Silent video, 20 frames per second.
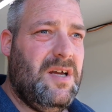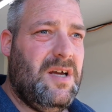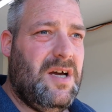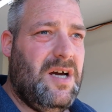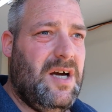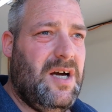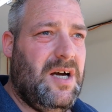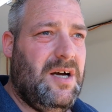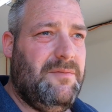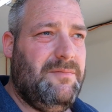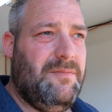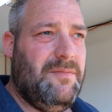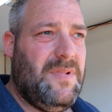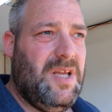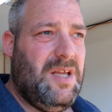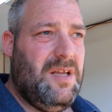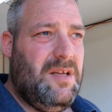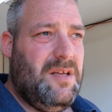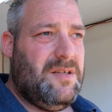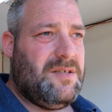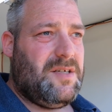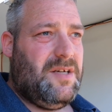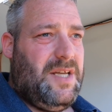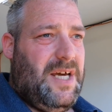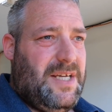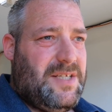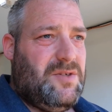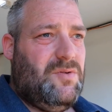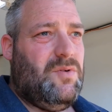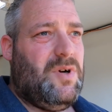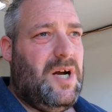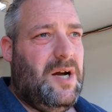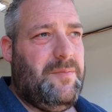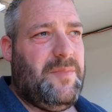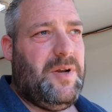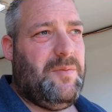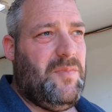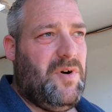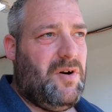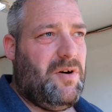So that's all coming
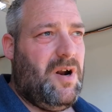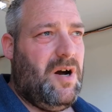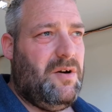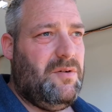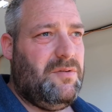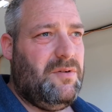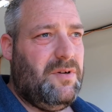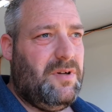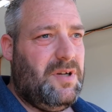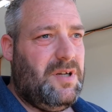tomorrow.